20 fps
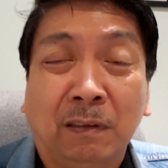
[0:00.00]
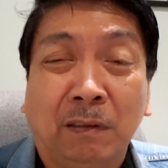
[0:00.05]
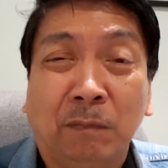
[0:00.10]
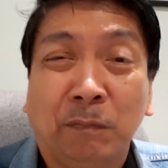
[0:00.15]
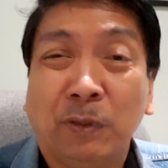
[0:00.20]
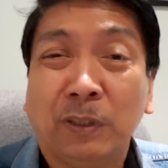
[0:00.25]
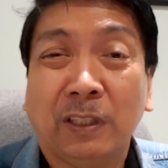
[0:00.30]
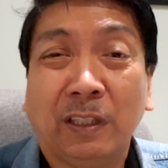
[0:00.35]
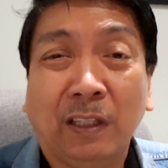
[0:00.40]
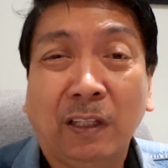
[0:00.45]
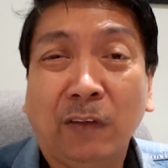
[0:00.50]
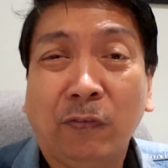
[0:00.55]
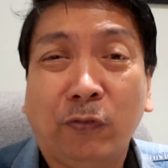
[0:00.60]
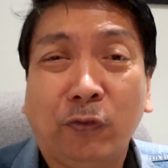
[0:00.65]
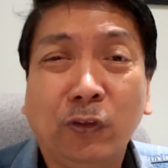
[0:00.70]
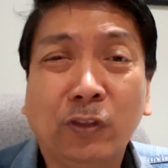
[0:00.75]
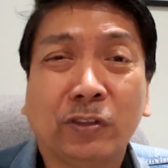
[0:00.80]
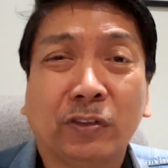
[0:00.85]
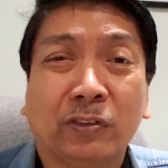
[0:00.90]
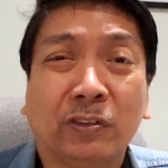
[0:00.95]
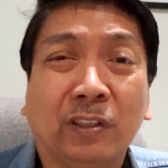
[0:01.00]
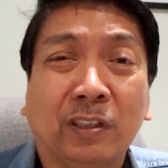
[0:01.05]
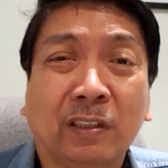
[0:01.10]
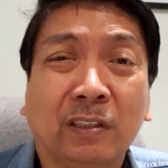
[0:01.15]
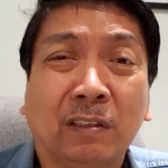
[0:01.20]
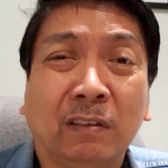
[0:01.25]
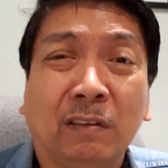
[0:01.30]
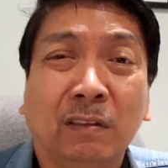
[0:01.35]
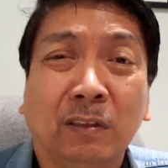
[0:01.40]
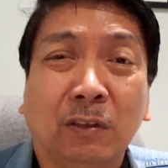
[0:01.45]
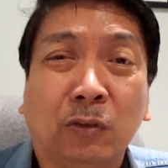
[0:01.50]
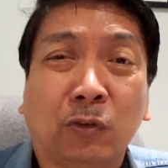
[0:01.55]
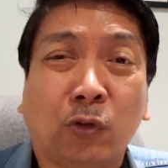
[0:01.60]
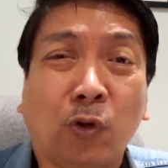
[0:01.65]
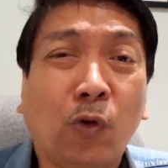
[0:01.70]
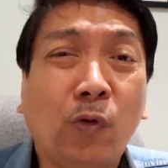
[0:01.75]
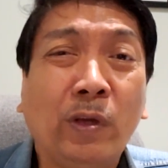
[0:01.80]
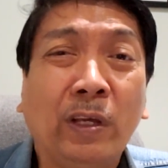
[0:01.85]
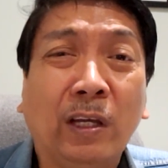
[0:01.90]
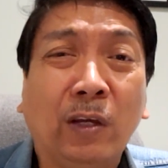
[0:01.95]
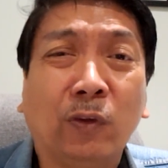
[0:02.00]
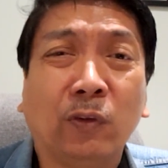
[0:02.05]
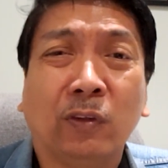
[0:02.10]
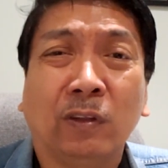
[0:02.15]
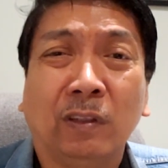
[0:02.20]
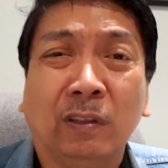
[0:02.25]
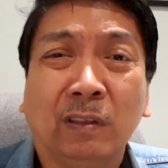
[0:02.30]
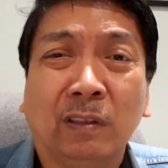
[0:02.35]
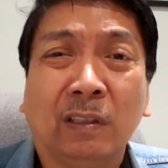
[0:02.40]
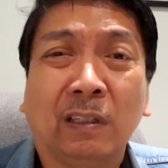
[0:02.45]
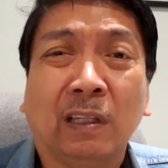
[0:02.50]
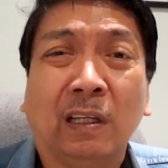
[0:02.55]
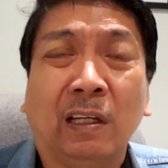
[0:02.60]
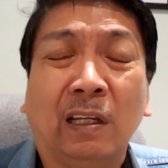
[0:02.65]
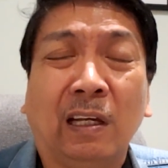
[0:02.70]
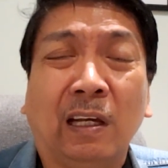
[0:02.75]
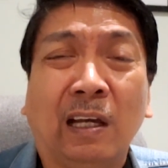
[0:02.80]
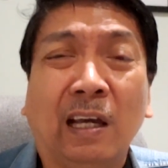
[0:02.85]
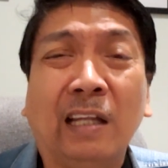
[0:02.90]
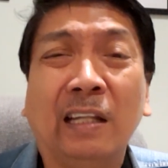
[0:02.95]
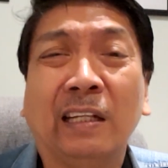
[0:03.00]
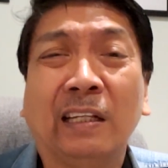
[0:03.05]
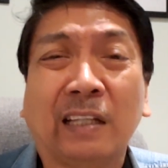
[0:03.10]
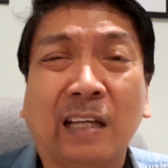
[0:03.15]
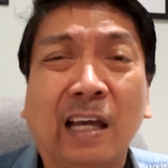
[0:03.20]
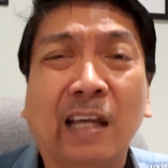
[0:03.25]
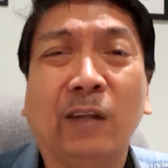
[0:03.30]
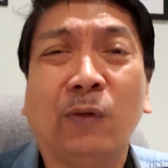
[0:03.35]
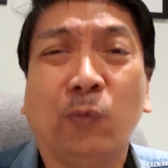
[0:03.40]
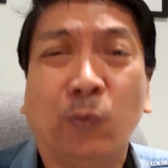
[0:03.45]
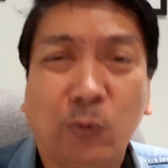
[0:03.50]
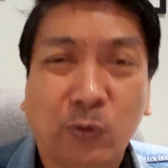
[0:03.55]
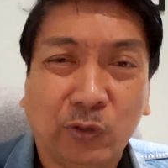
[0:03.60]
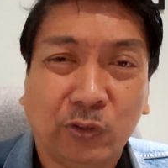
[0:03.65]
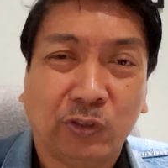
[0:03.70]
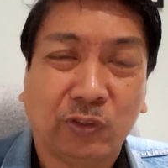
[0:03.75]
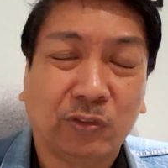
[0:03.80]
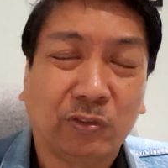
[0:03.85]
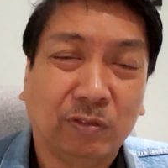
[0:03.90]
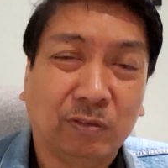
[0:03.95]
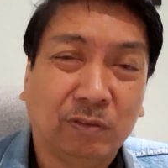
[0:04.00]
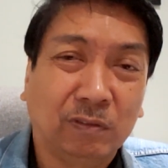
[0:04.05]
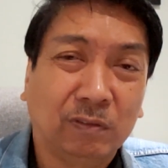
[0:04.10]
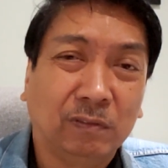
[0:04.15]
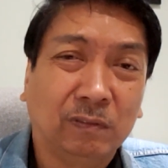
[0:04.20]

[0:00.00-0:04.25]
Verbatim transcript: But if you start throwing out unkind words,